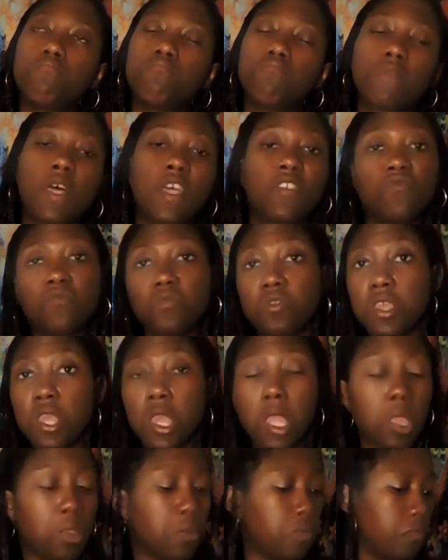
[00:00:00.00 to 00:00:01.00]
That's really
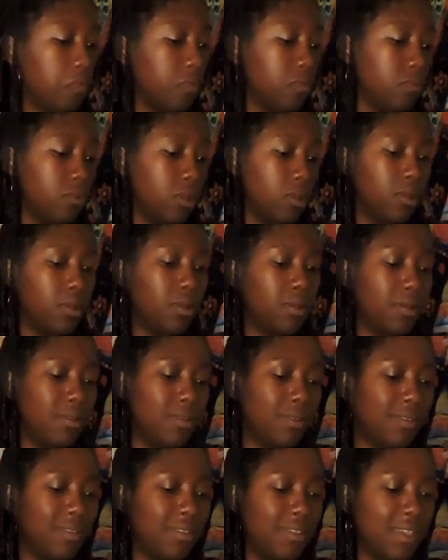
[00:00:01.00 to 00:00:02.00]

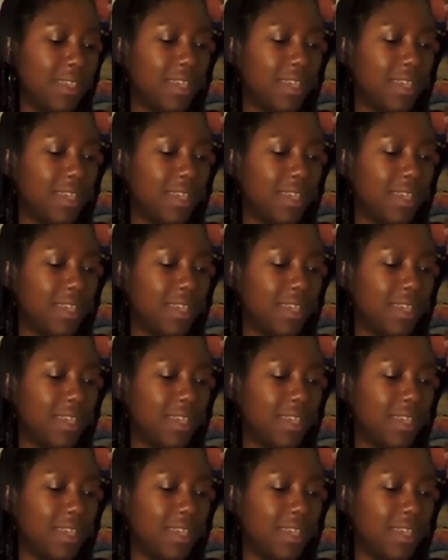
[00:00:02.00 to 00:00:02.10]
it.